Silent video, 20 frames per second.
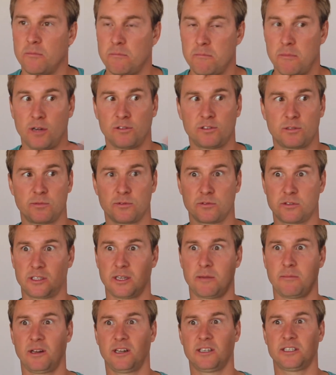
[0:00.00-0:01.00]
multiple
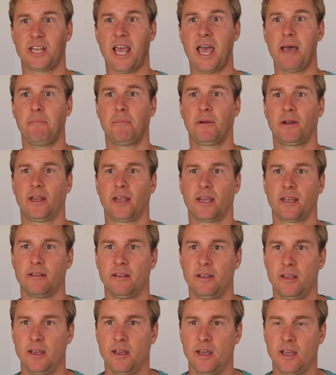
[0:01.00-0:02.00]
stimulus happening,
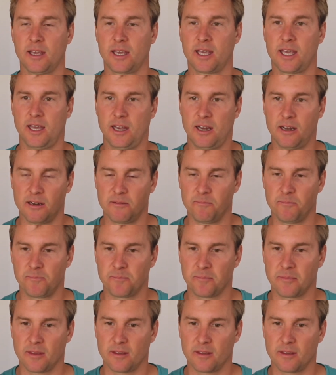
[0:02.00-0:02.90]
can